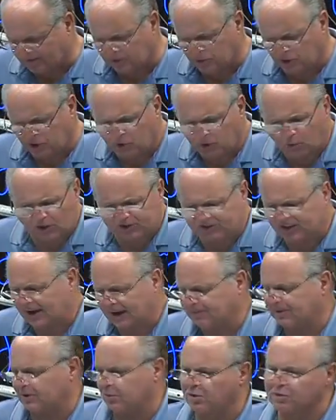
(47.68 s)
Now, look what's
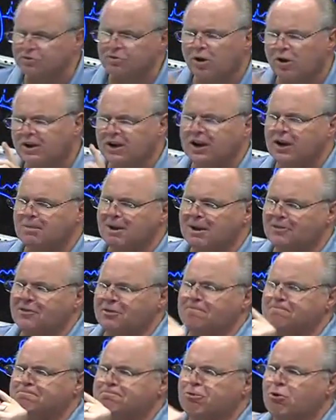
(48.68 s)
happening. We're talking about
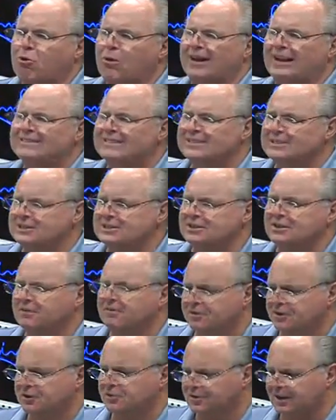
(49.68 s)
the president
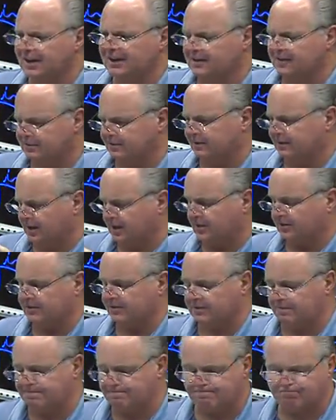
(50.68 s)
of the United
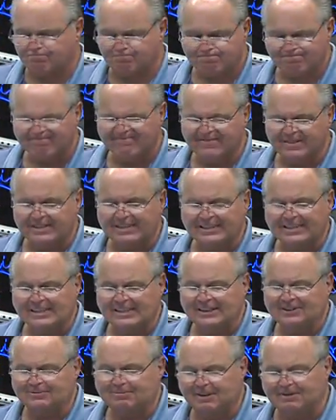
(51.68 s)
States.
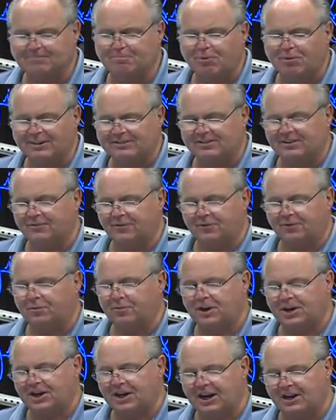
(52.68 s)
He's been president for
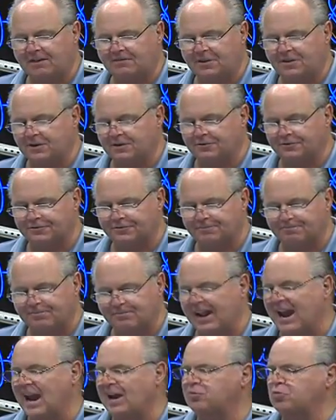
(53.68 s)
three and a half years,
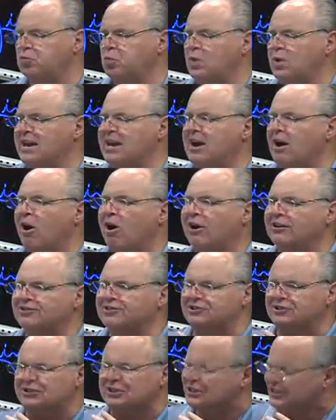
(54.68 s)
and we are
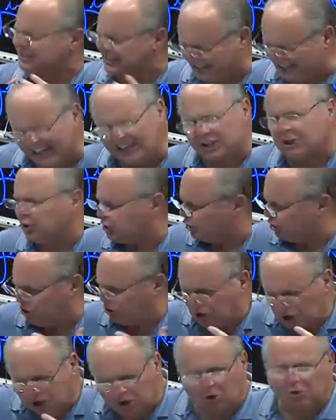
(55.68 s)
still
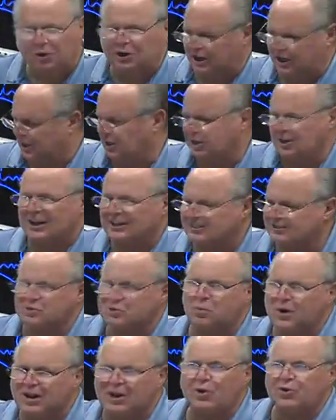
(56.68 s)
learning things
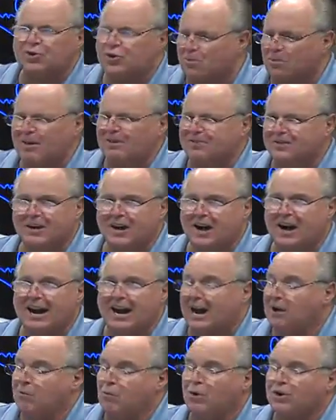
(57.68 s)
that we don't know about the guy,
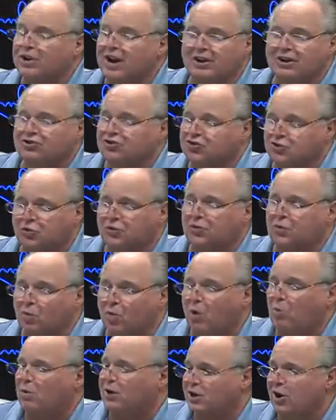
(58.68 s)
and we're not sure that
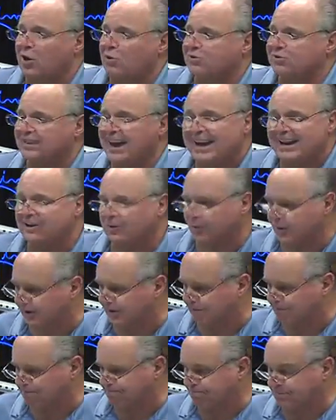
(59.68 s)
what we know is accurate.